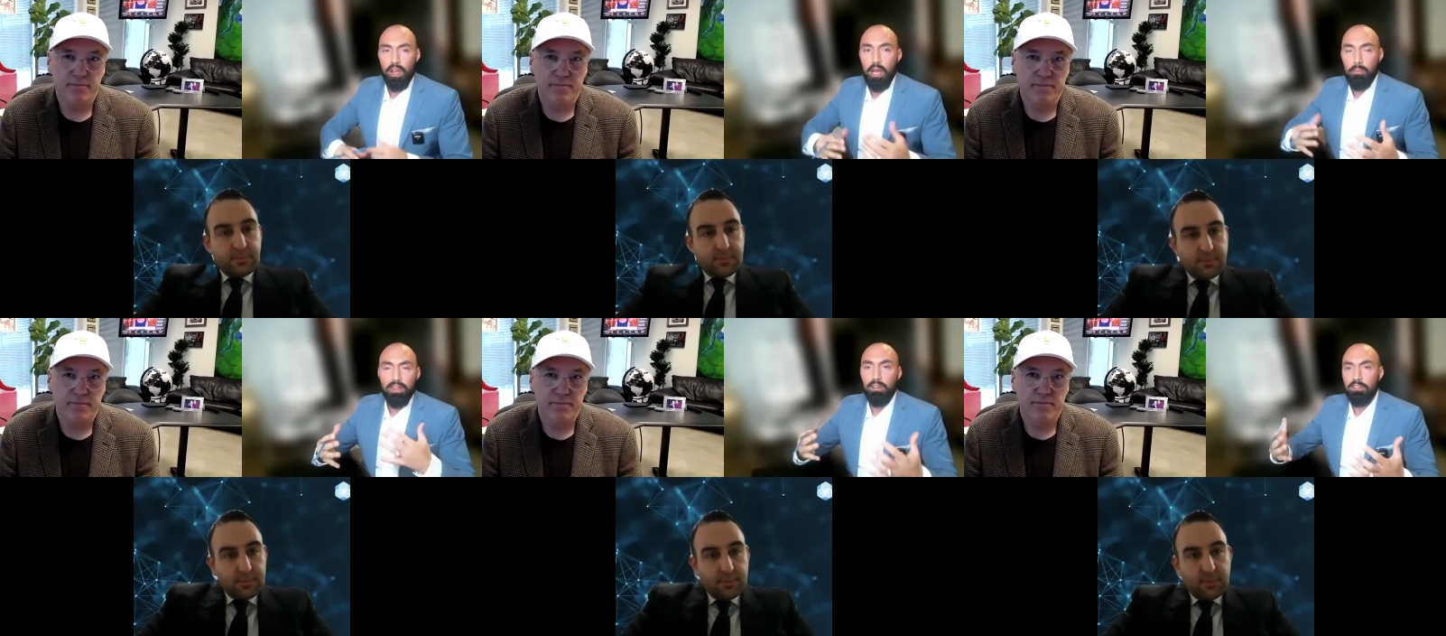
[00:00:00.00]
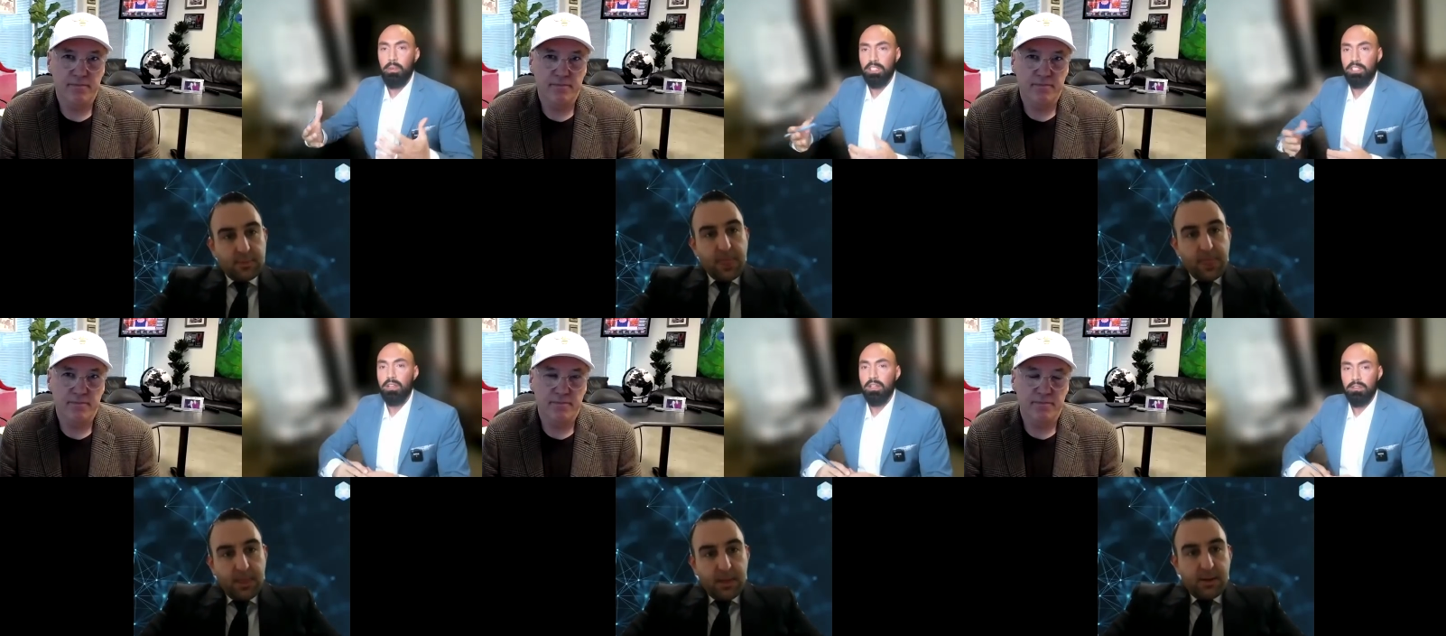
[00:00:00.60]
Speaker 1: when it comes to
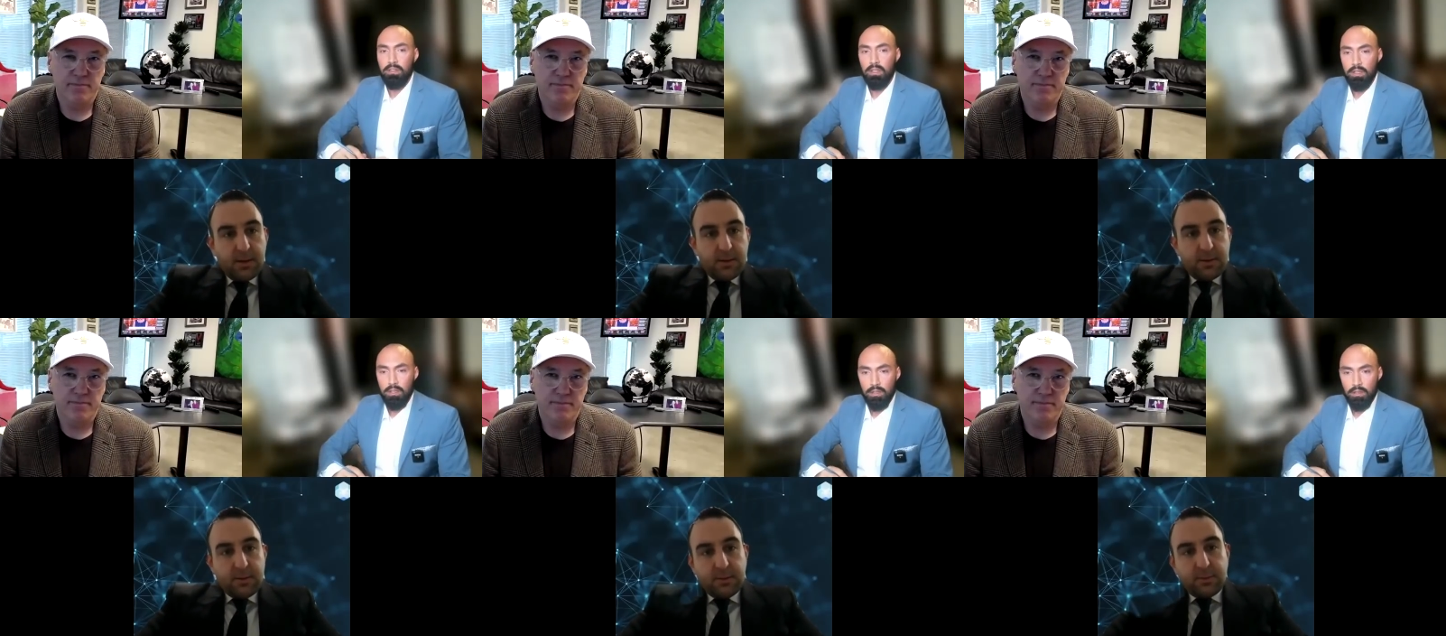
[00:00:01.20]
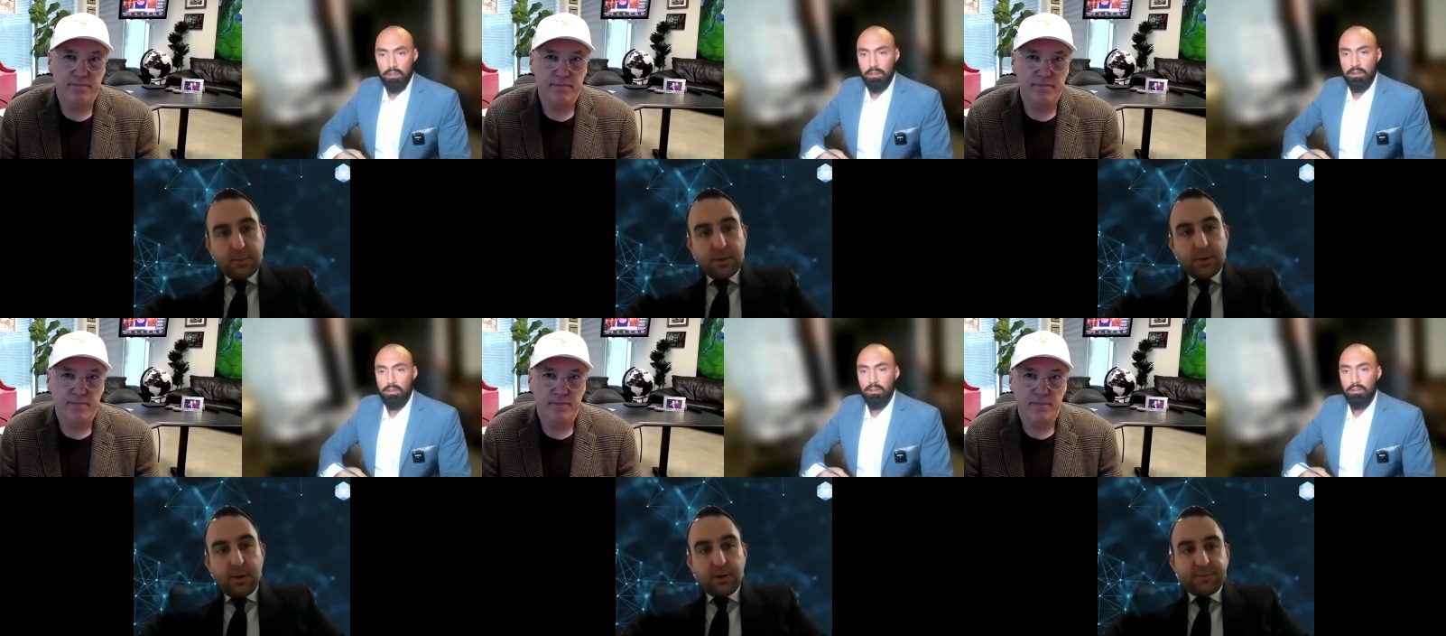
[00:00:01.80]
expansion, at least?
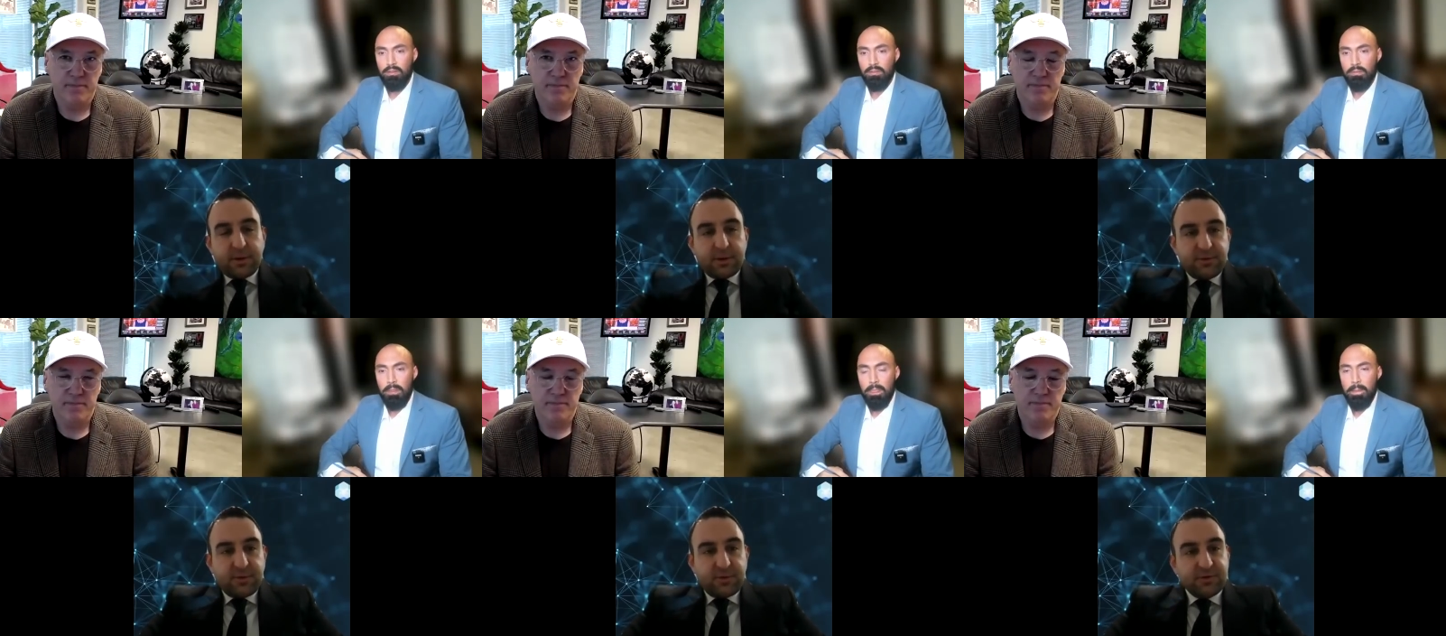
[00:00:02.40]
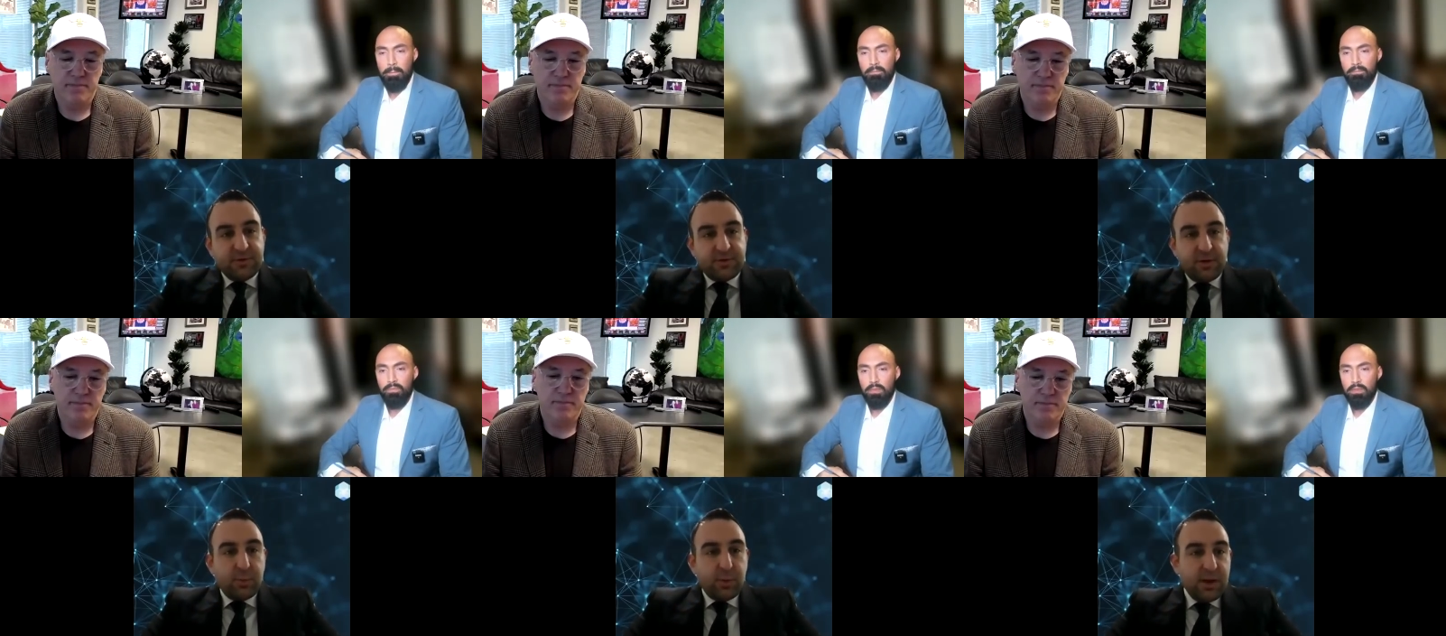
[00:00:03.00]
Well, all of our
Speaker 2: construction's
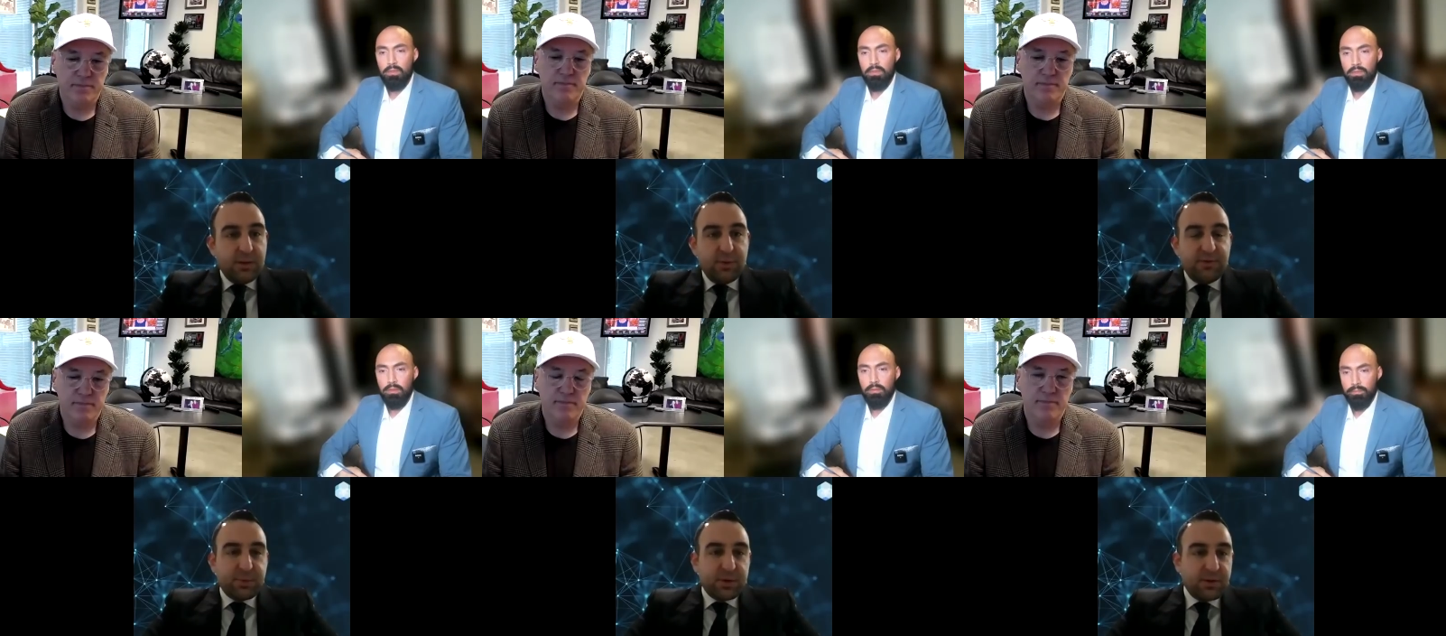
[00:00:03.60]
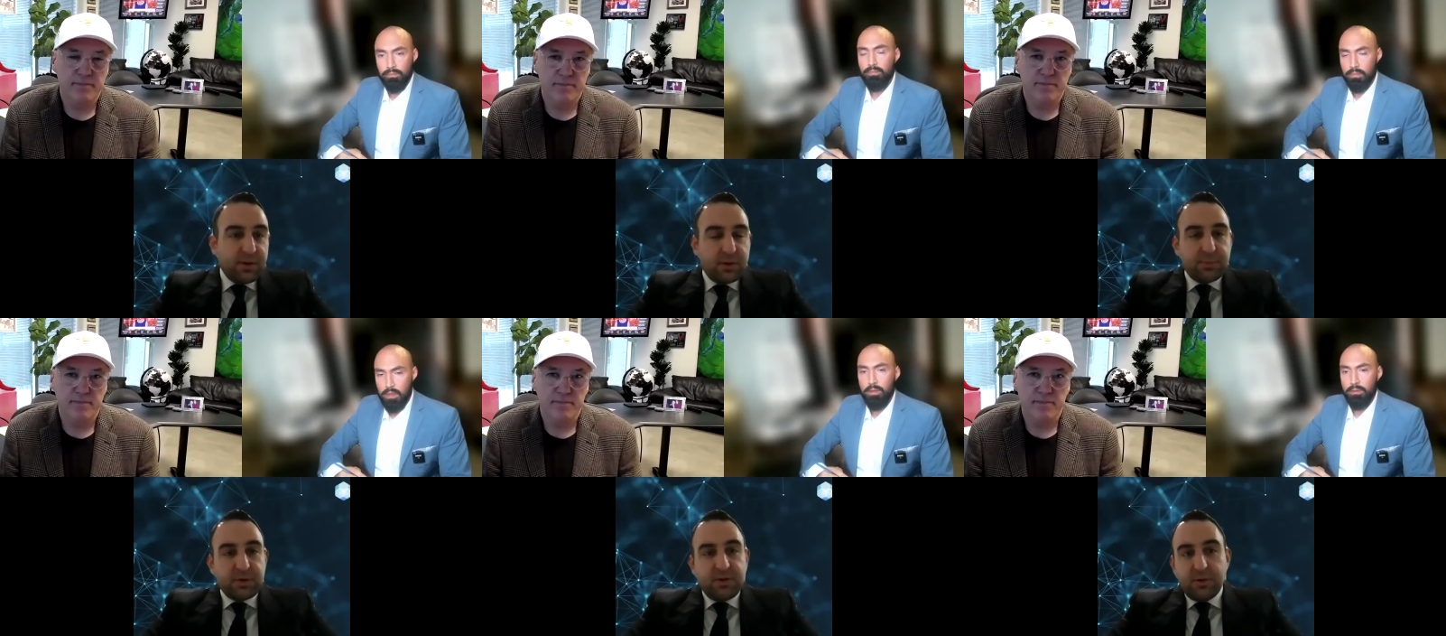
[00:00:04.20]
underway. We've done
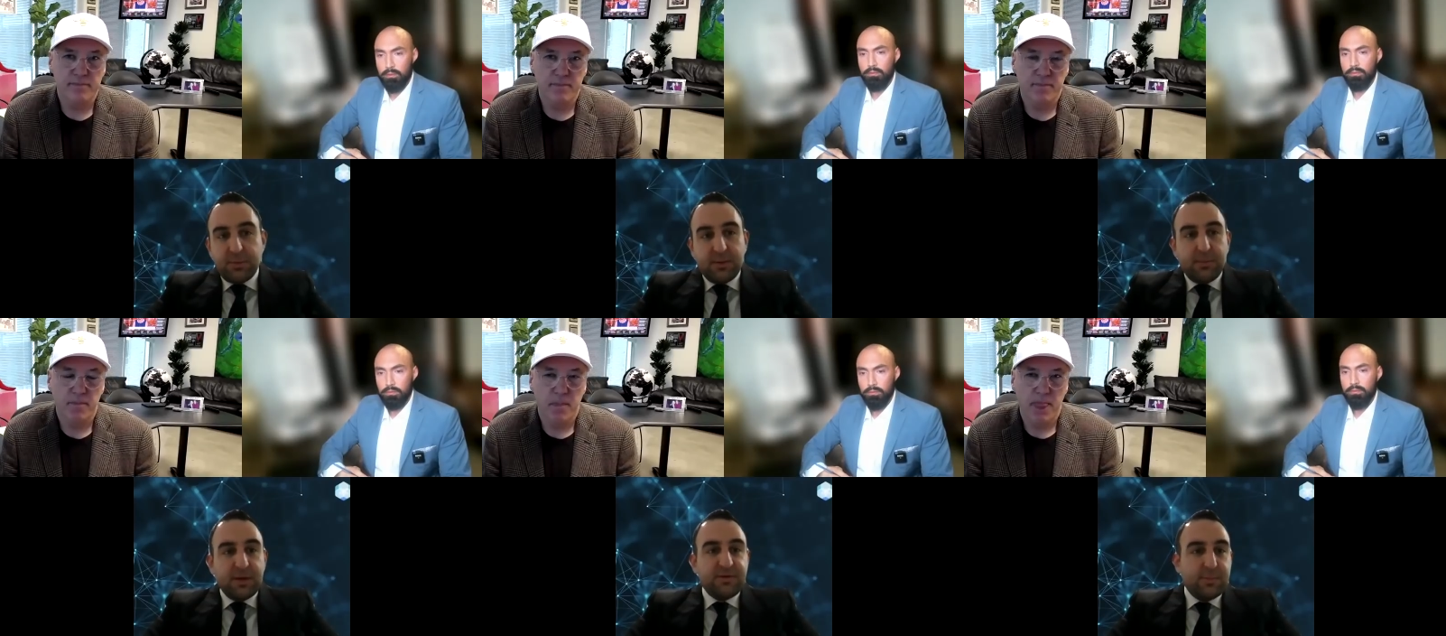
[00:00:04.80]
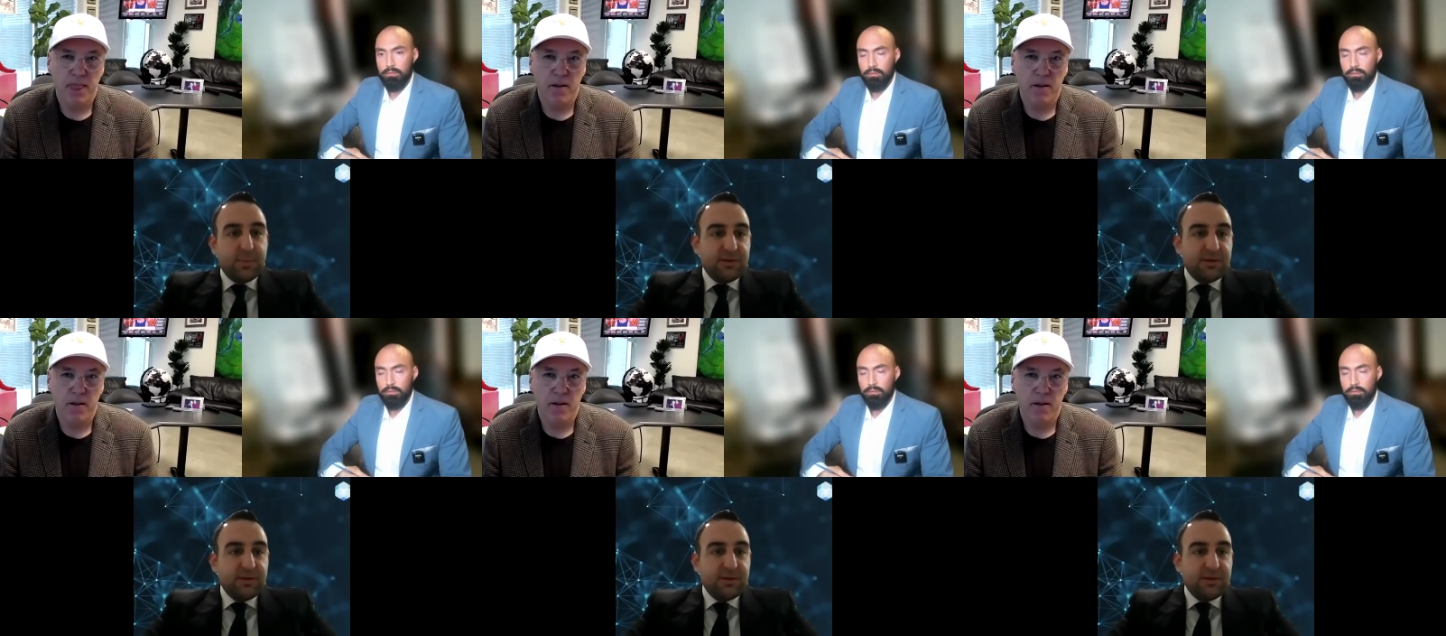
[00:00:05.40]
our procurement months and